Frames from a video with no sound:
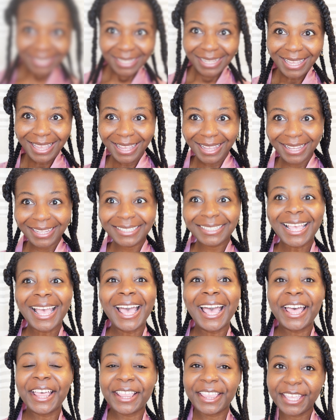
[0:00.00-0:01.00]
it, guys.
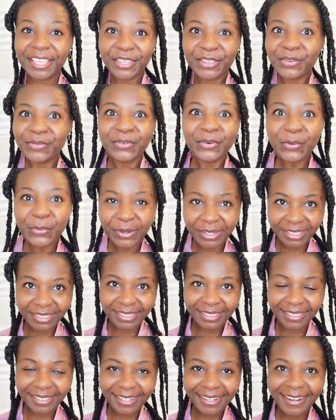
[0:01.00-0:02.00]
Thank you for
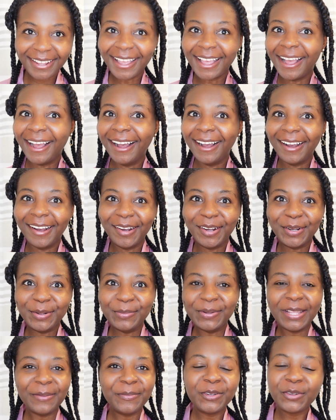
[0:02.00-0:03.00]
watching.
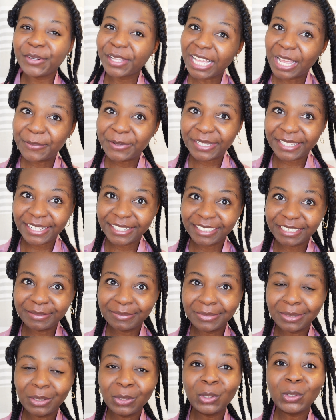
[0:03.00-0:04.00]
Let me know in the comment section
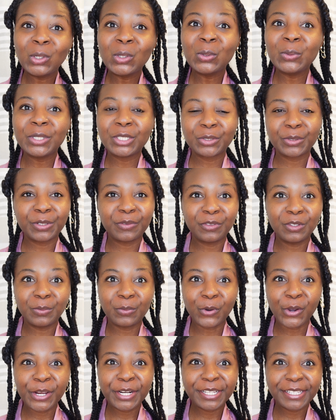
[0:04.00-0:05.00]
below which one of the
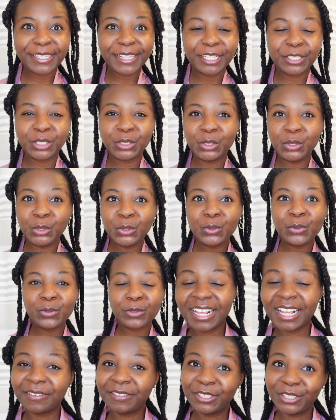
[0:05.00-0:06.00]
products that you use.
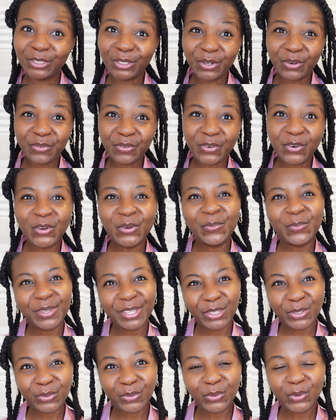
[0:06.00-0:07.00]
Have a joyful,
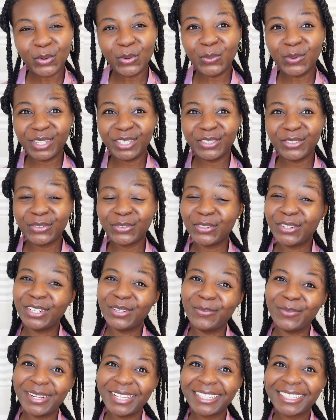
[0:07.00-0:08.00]
peaceful, wonderful, and
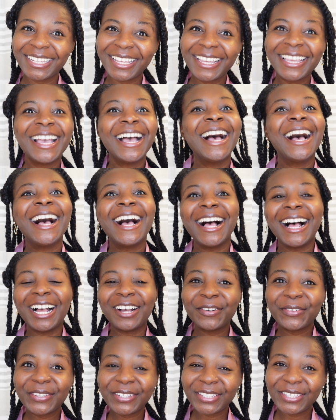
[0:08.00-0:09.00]
blessed day. I
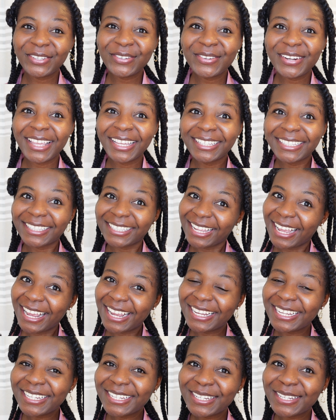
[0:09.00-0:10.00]
will see you next
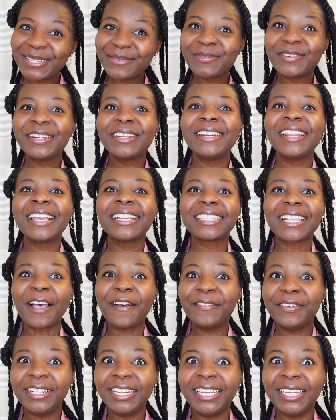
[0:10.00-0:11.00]
time on the next
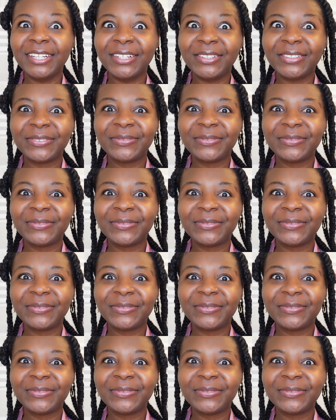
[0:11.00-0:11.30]
video.